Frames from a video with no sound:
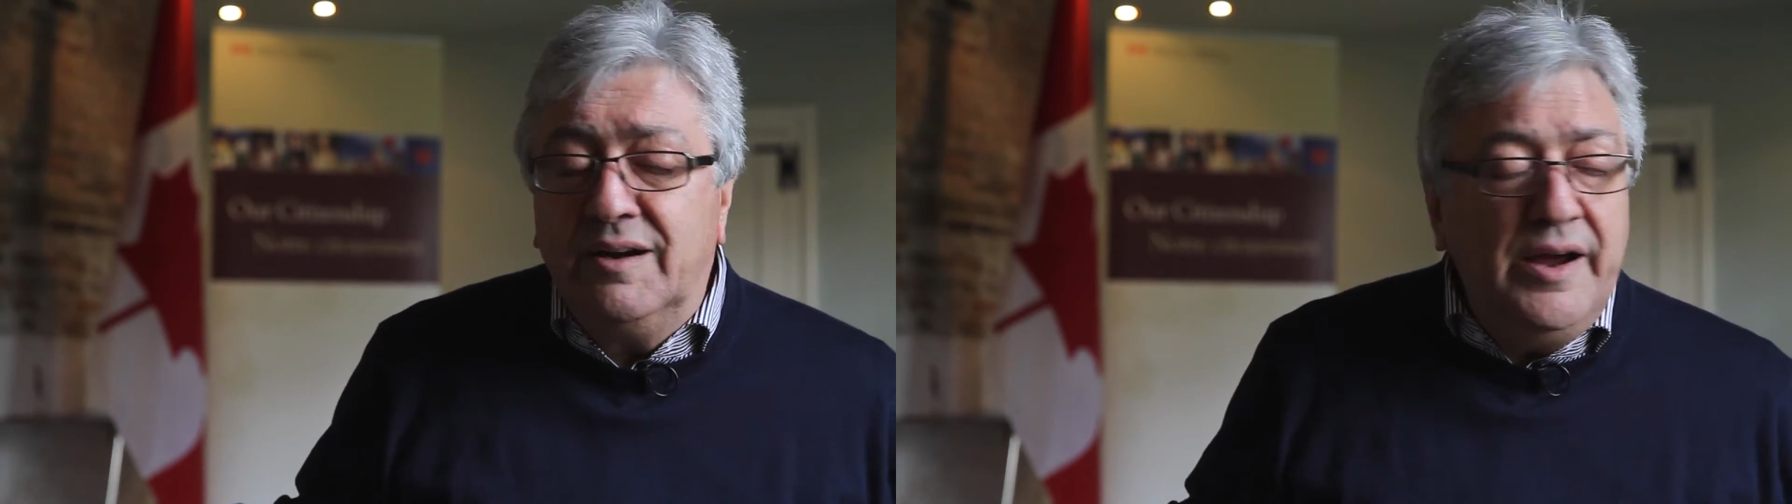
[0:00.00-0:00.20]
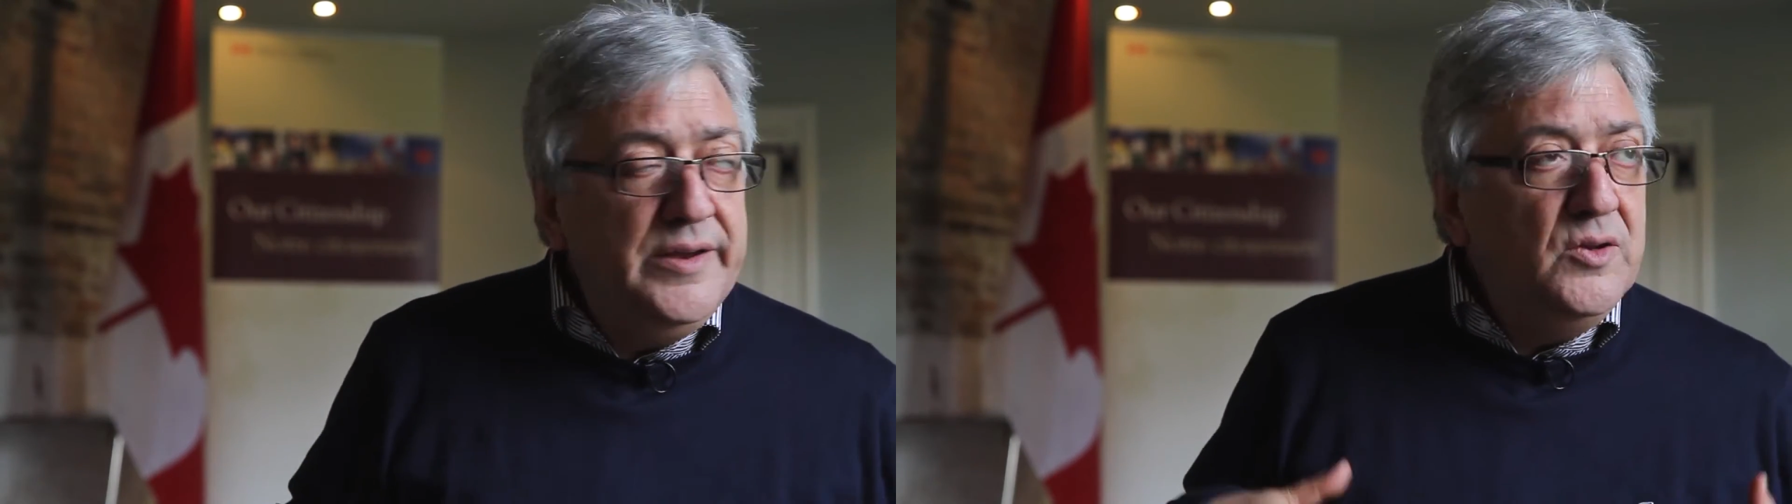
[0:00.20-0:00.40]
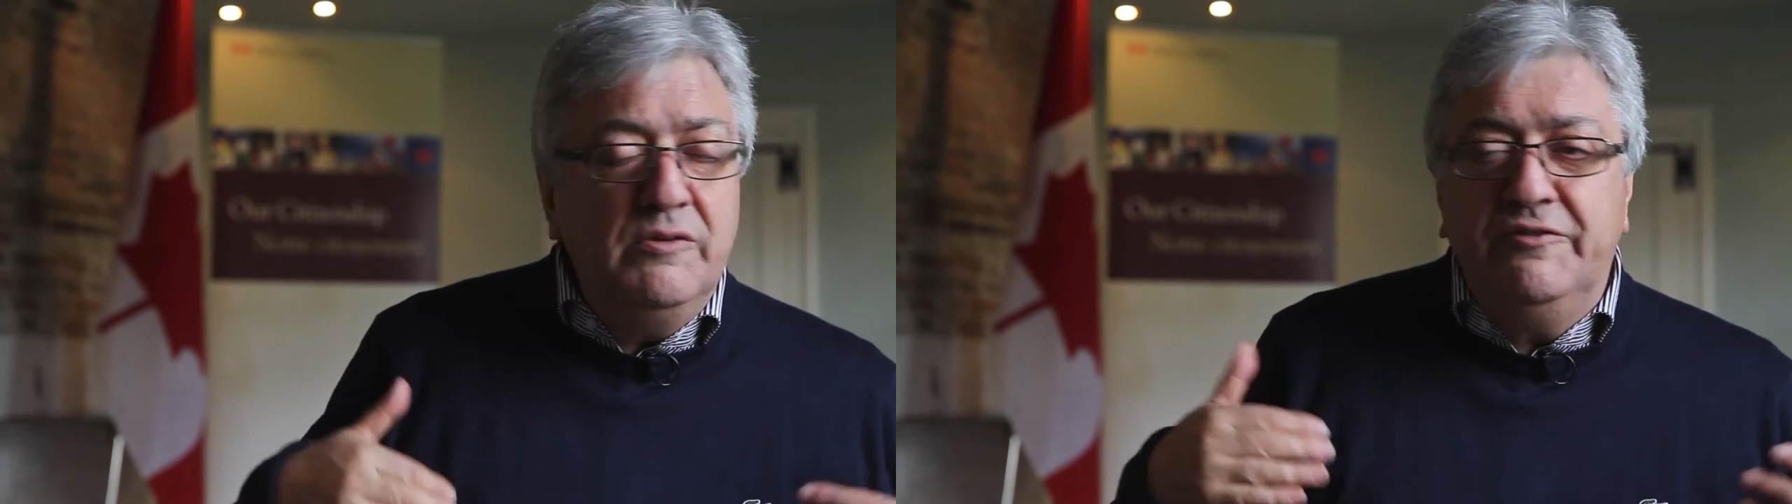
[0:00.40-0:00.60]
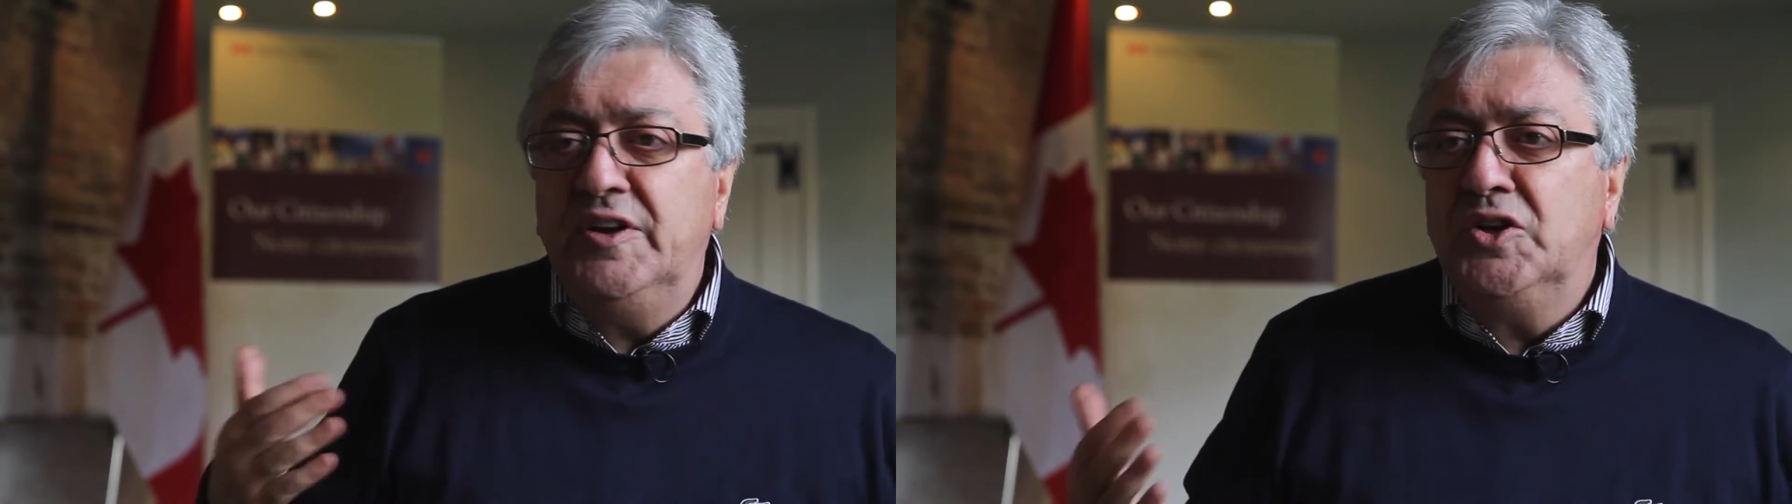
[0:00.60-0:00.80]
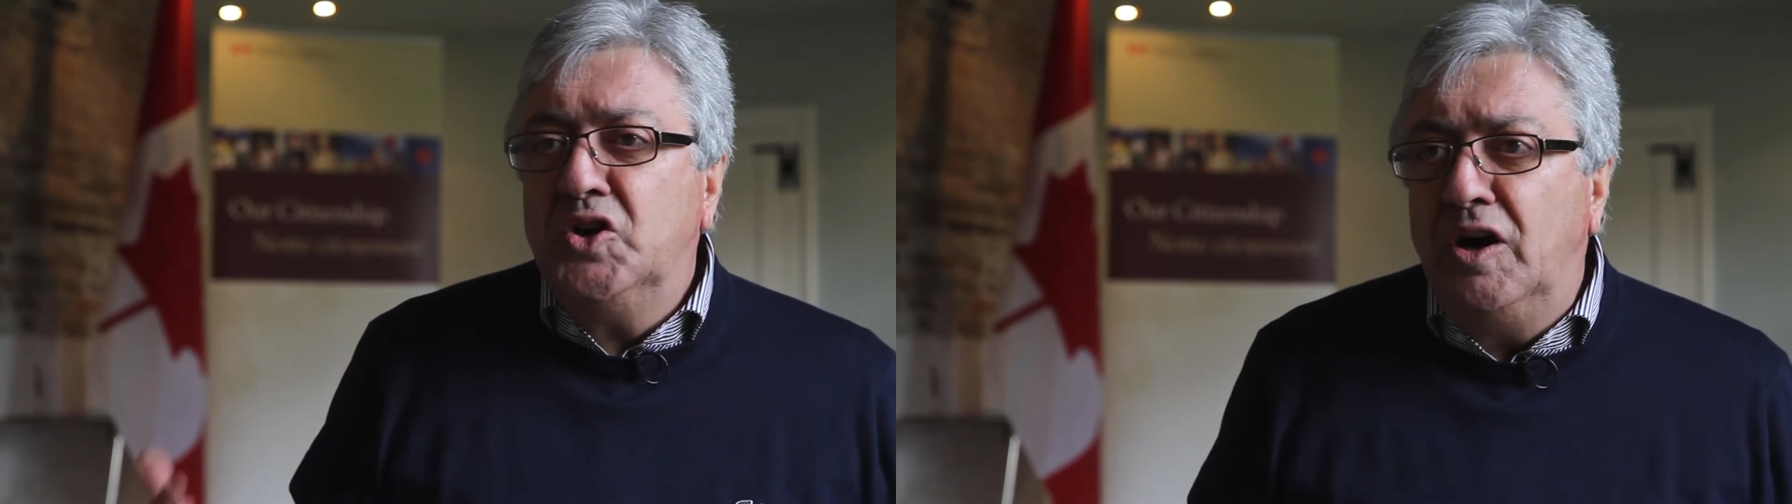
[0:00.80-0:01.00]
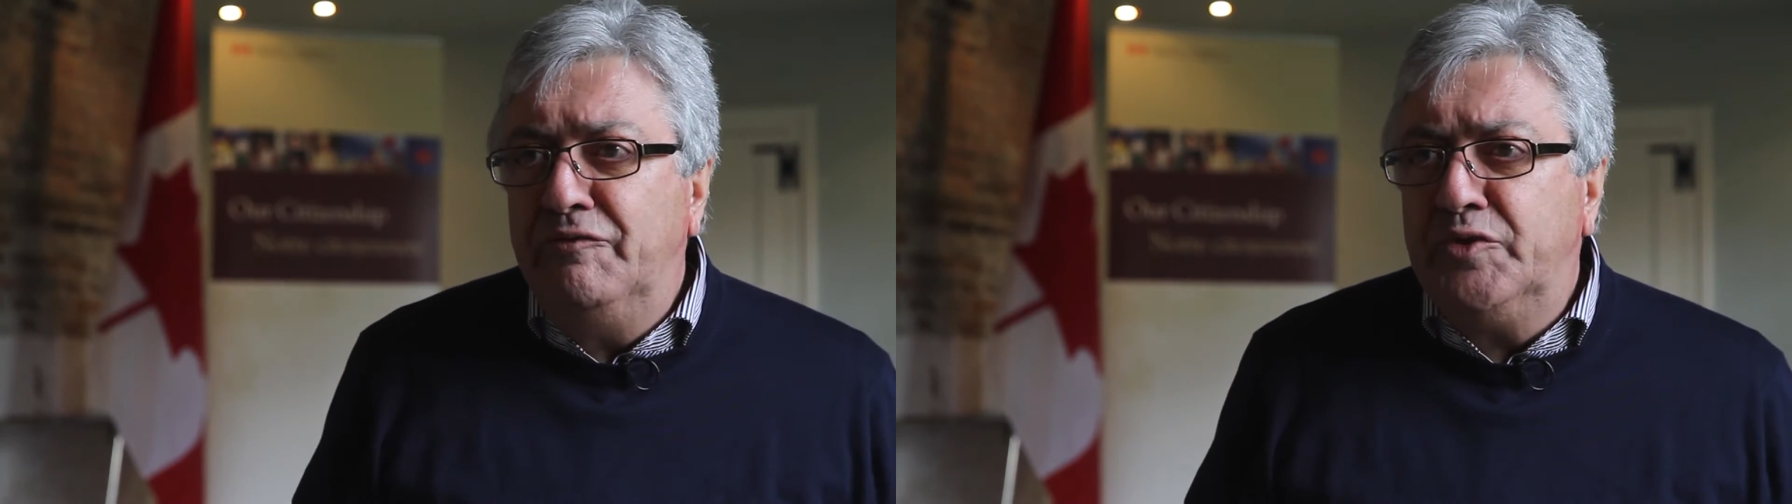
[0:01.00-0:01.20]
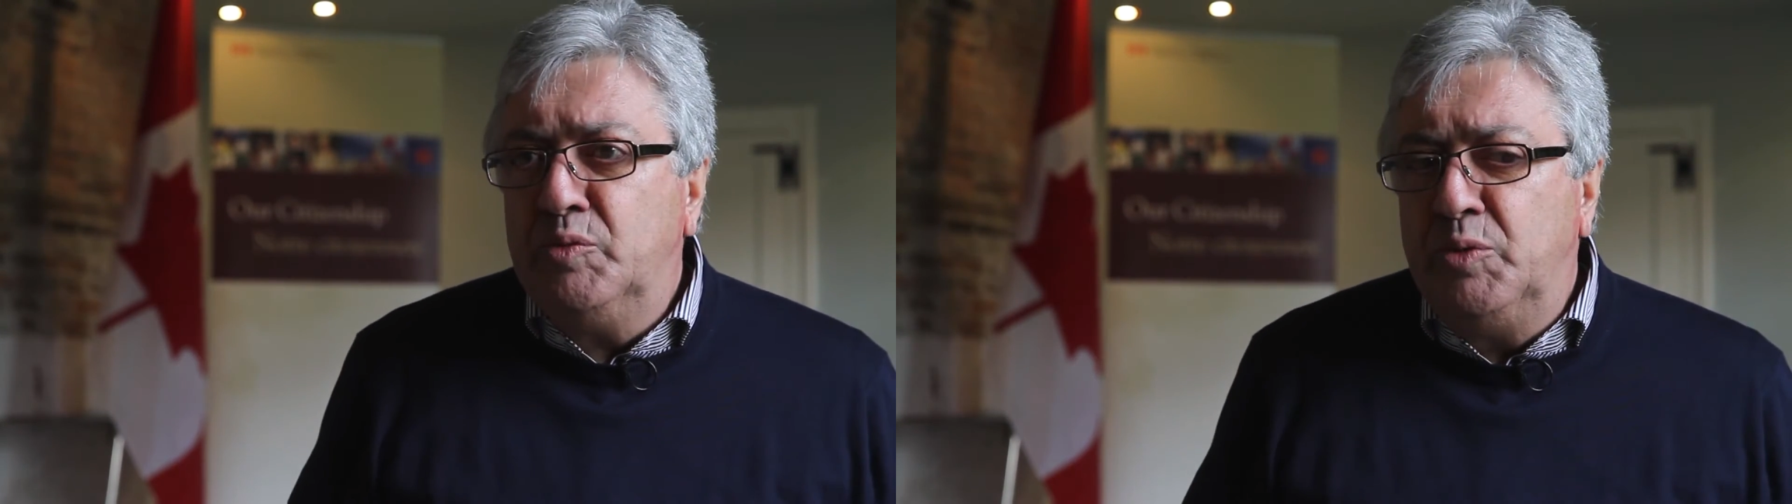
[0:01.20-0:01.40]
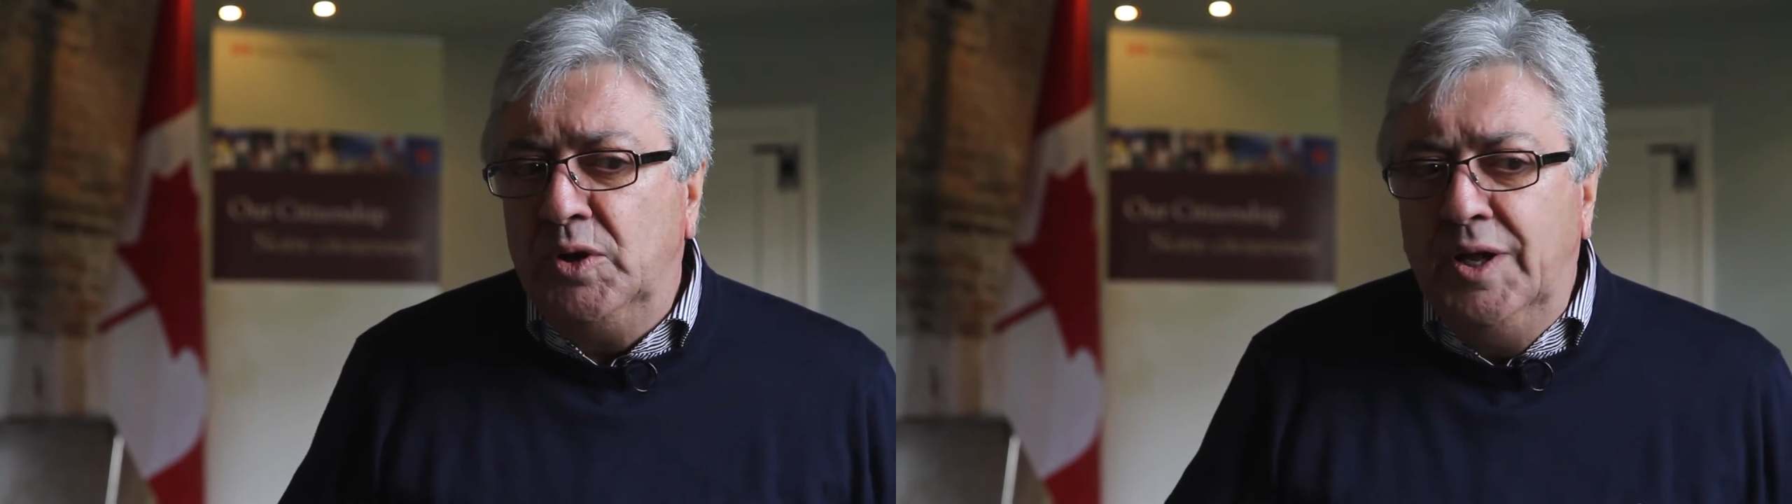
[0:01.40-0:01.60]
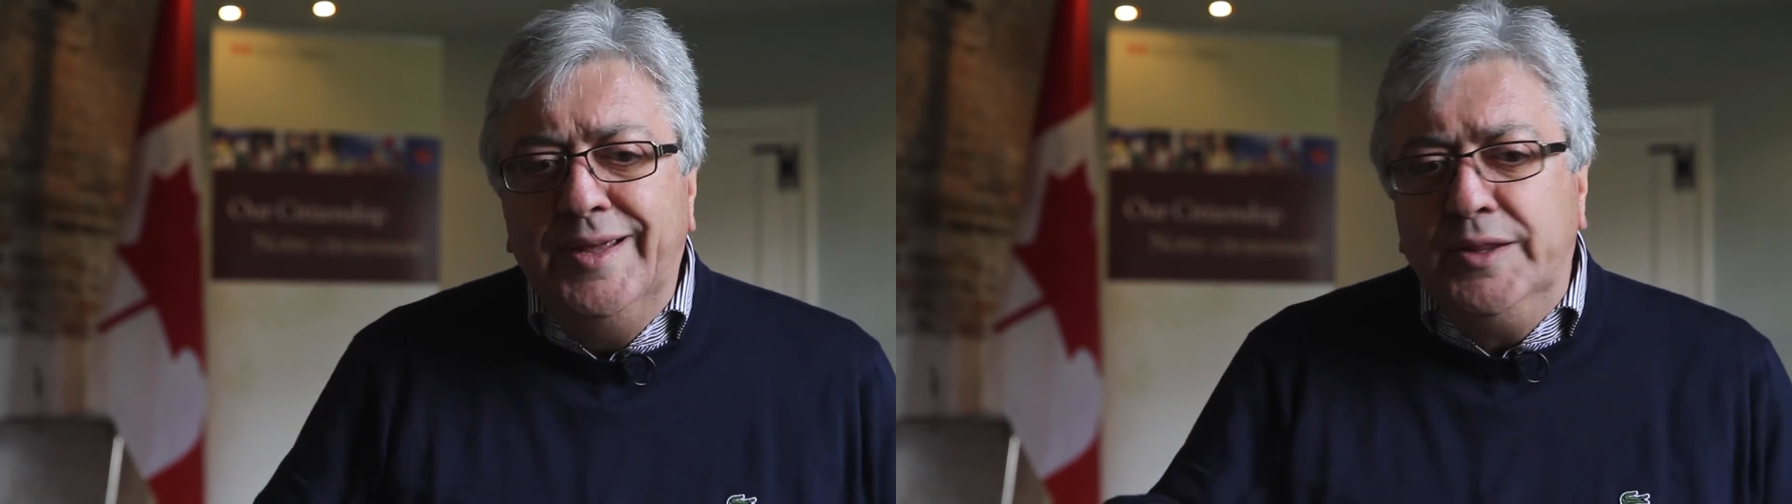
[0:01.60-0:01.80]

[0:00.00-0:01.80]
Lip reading: I don't feel comfortable